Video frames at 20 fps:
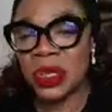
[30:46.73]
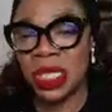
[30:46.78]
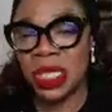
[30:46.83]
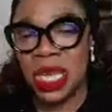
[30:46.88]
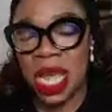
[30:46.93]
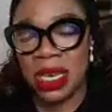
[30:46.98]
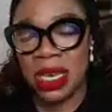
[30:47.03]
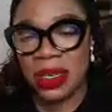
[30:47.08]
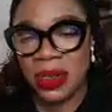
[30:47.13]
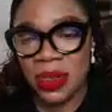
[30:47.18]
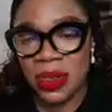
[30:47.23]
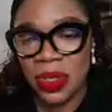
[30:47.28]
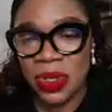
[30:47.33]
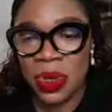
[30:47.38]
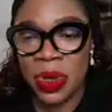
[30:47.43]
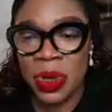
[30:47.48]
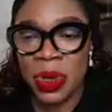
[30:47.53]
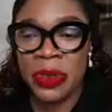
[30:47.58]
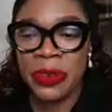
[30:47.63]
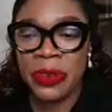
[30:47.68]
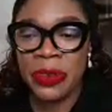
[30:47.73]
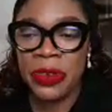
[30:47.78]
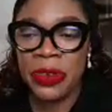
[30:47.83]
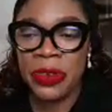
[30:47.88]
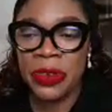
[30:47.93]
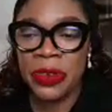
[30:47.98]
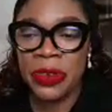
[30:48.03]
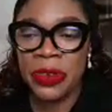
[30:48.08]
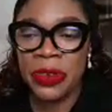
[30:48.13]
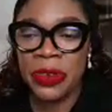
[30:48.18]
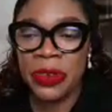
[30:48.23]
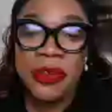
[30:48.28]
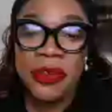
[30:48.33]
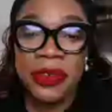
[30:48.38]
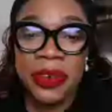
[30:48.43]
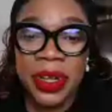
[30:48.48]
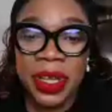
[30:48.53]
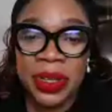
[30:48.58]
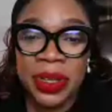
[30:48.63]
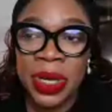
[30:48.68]
Chandus. So if you're
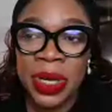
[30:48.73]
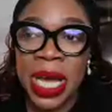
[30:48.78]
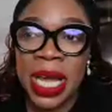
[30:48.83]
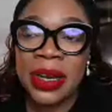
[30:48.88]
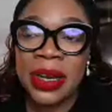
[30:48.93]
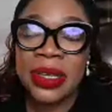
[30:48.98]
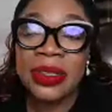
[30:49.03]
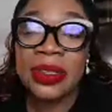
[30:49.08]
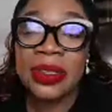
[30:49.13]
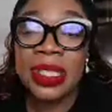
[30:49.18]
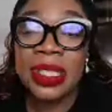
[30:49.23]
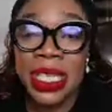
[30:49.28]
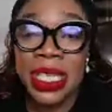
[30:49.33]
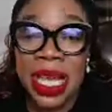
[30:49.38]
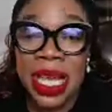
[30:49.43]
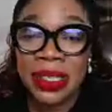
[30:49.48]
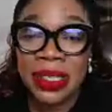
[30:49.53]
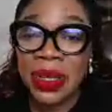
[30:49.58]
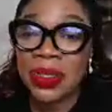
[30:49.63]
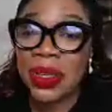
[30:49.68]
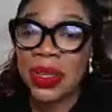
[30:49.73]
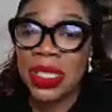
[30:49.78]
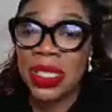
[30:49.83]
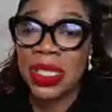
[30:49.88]
free, you can also check Dr.